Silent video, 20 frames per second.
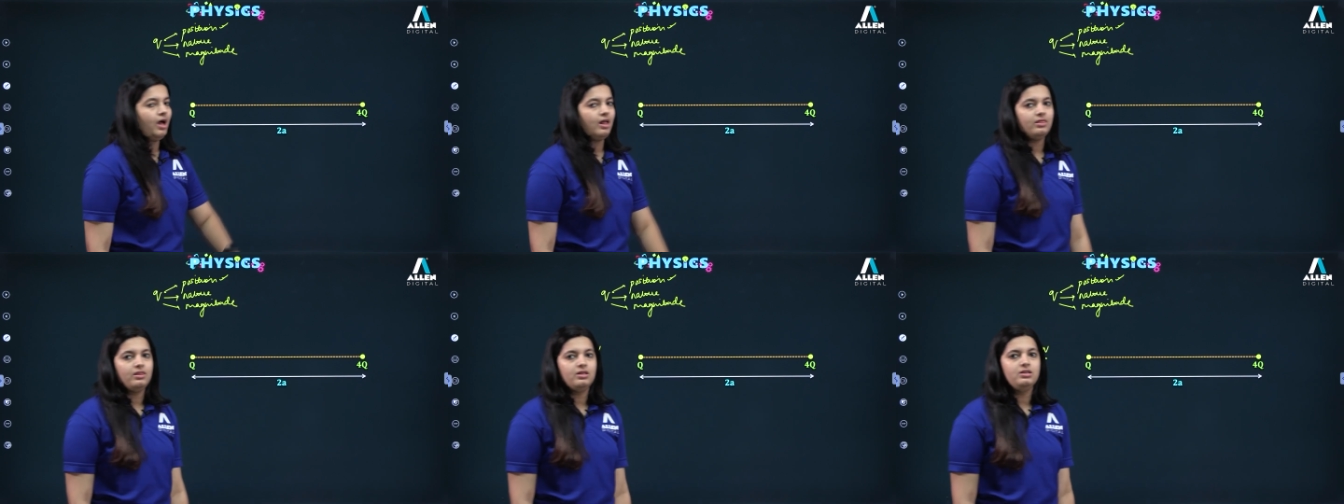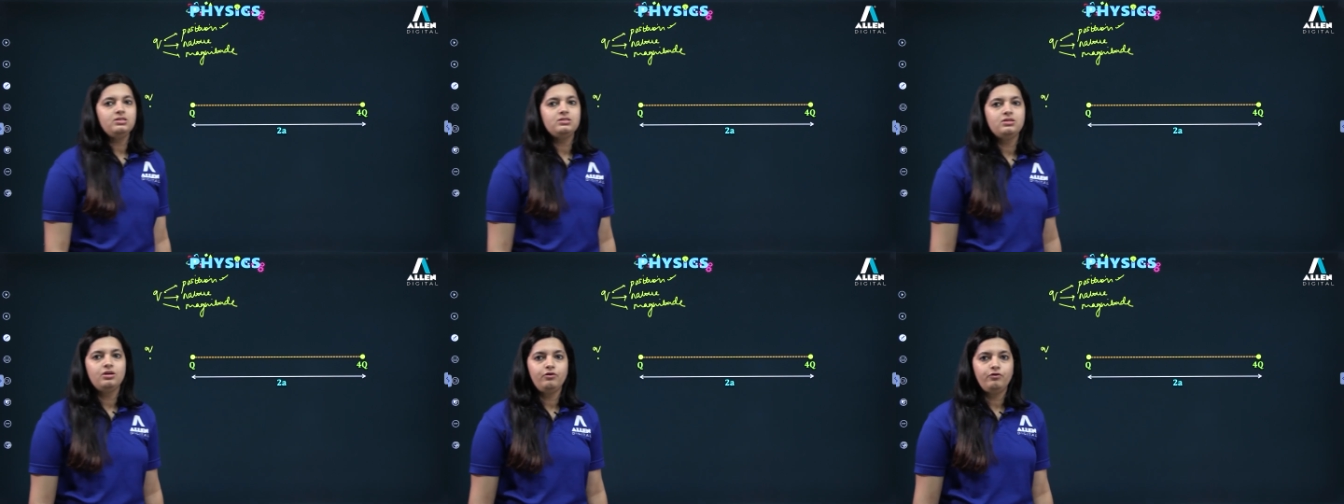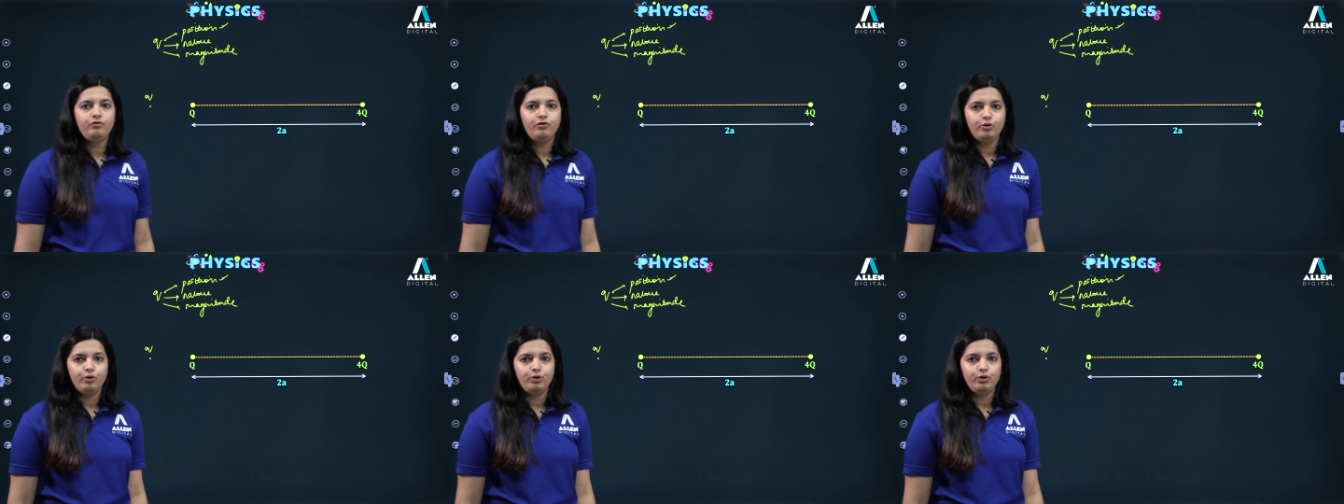and this
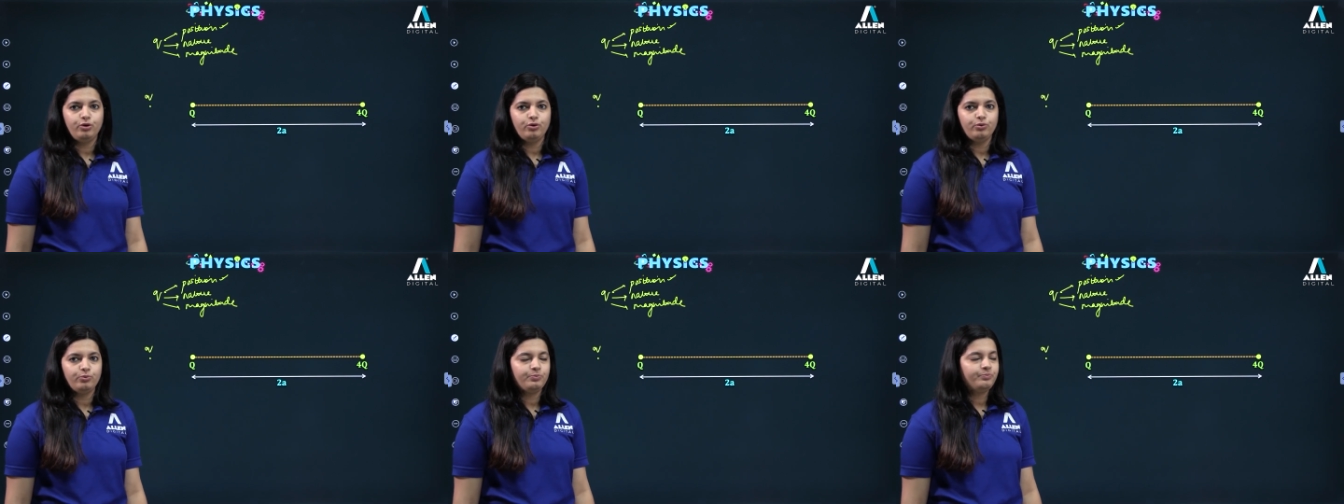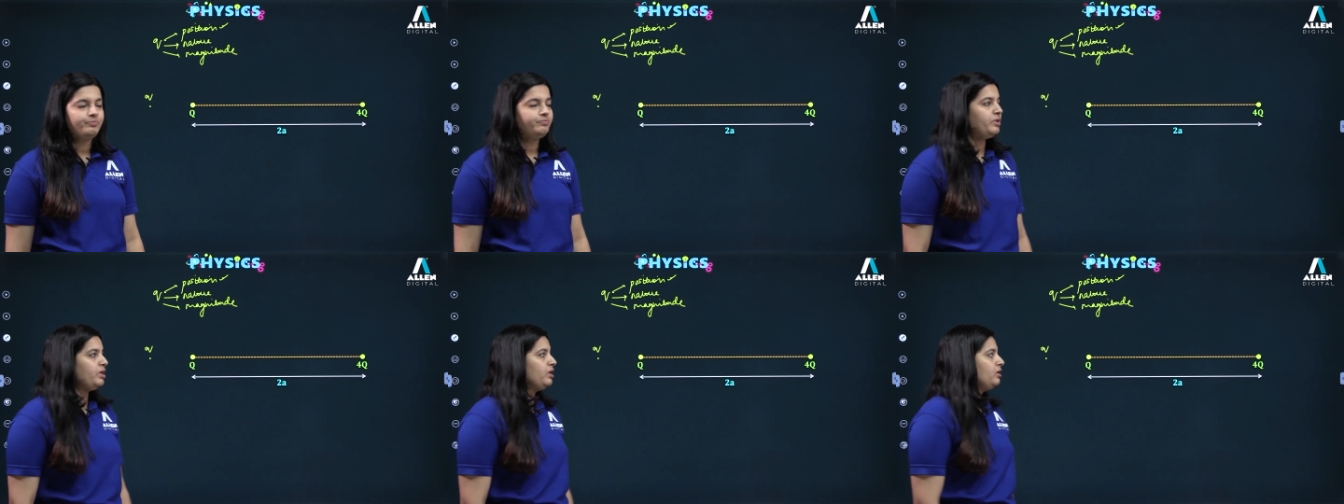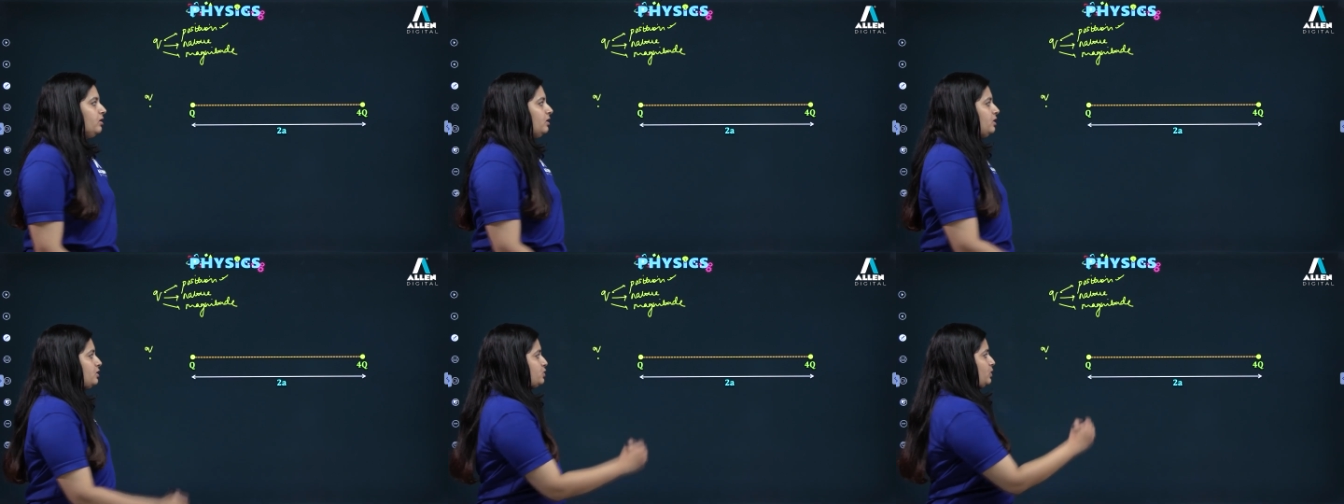4Q.
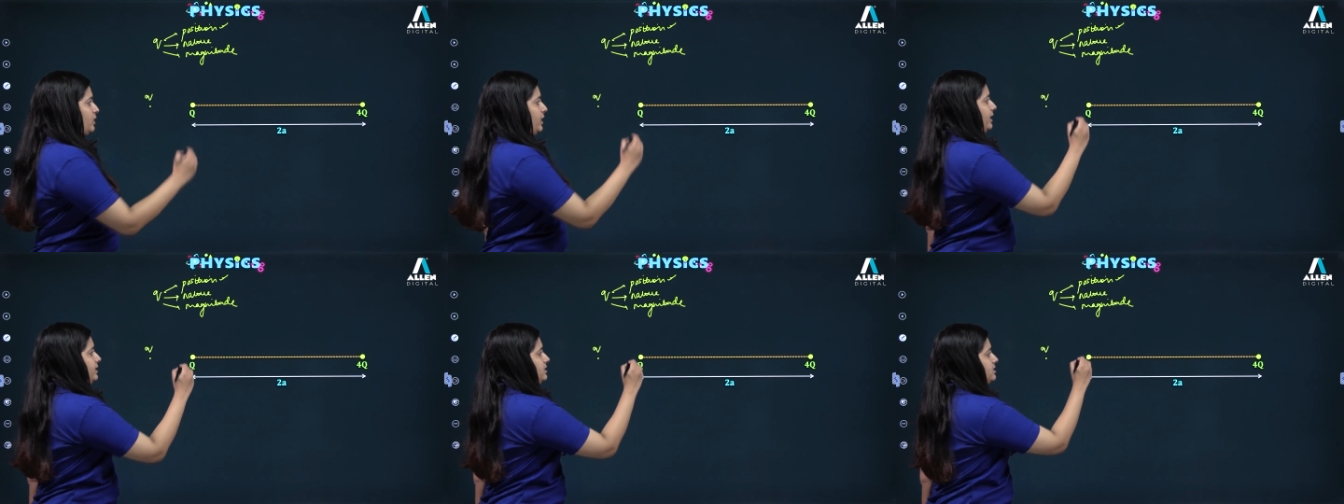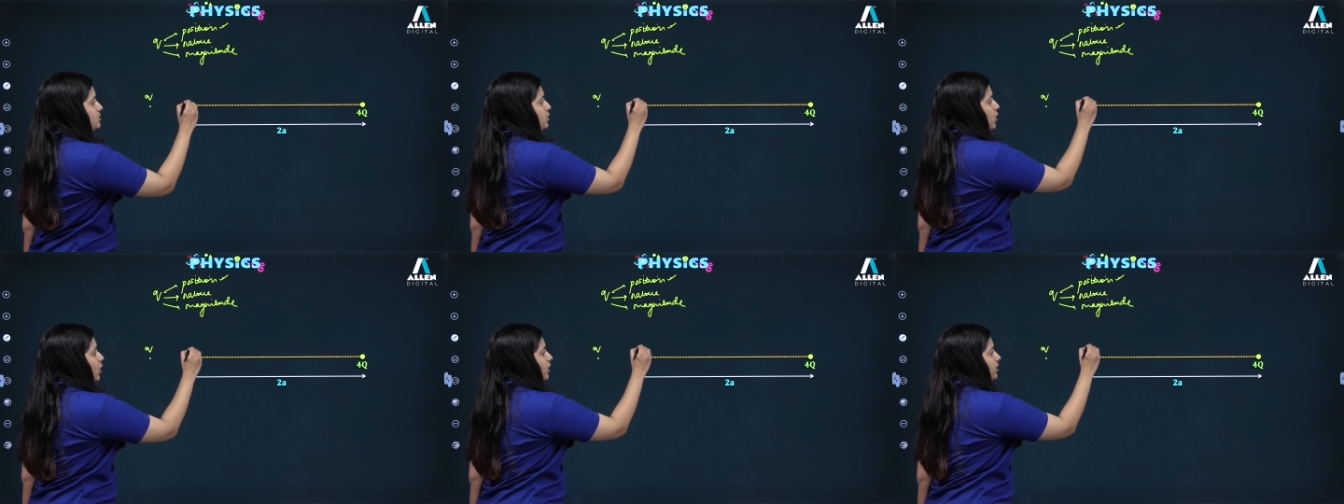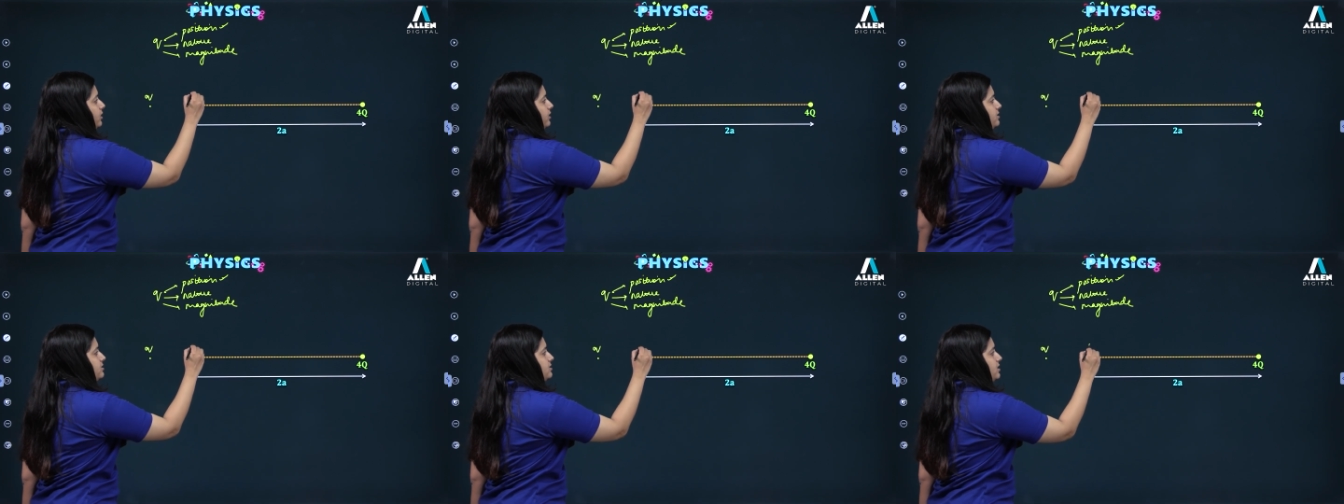So let's
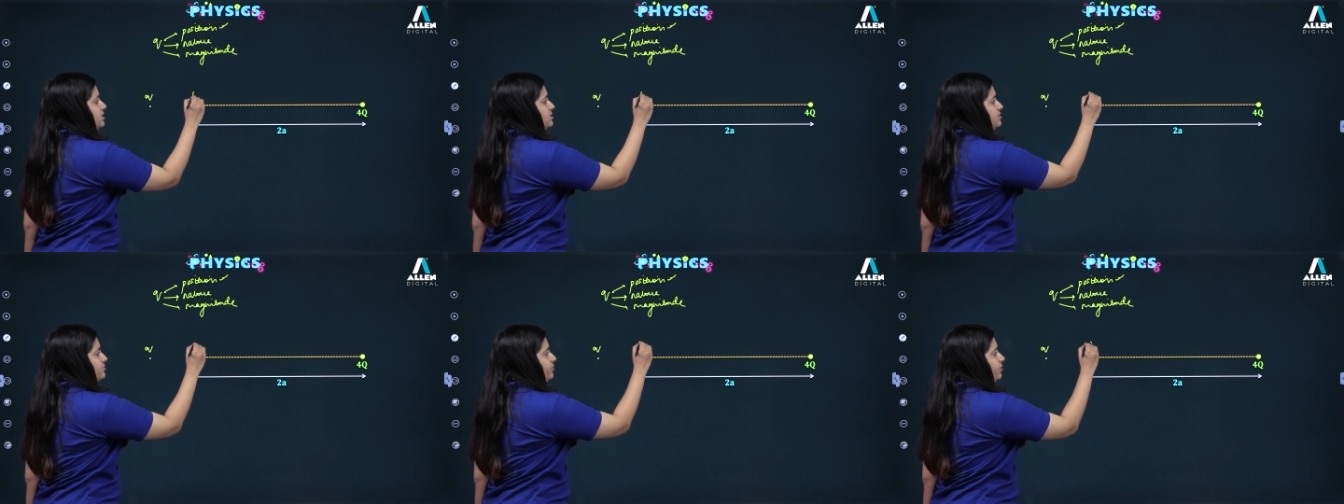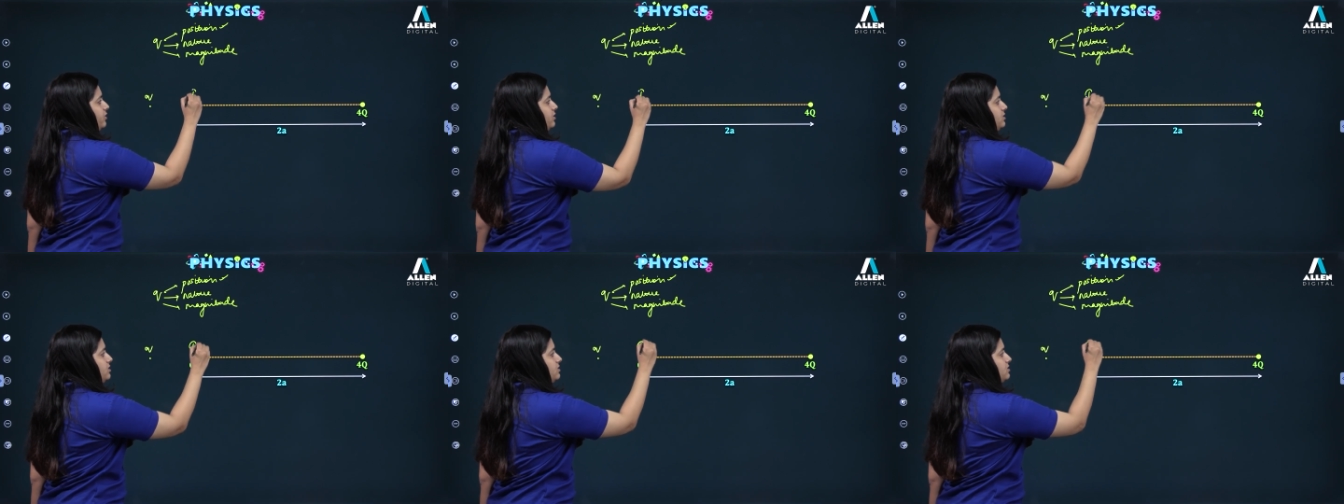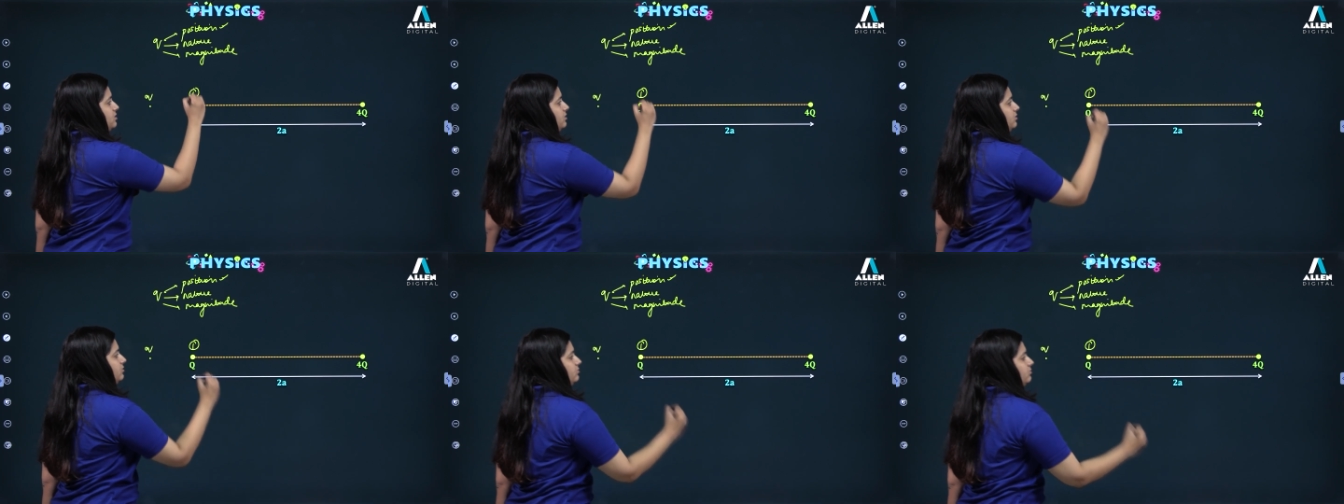call this as first